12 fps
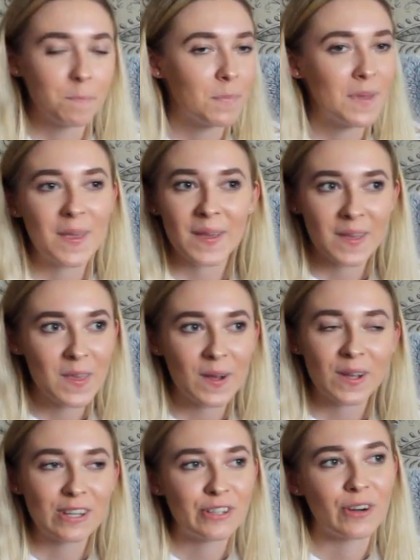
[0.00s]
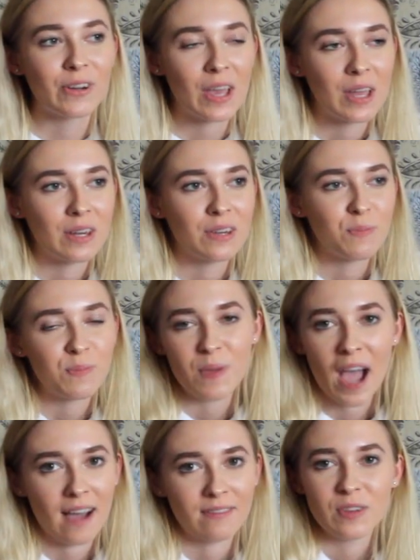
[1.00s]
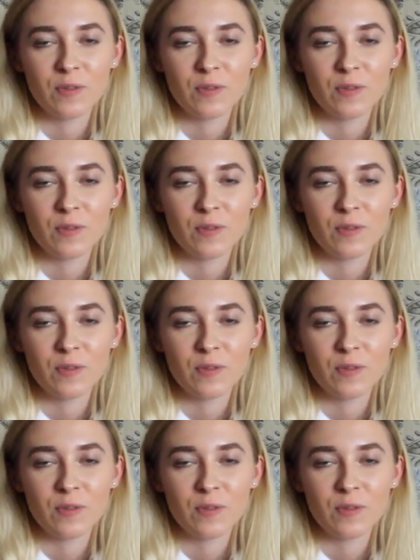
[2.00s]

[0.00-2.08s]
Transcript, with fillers: being a young adult and having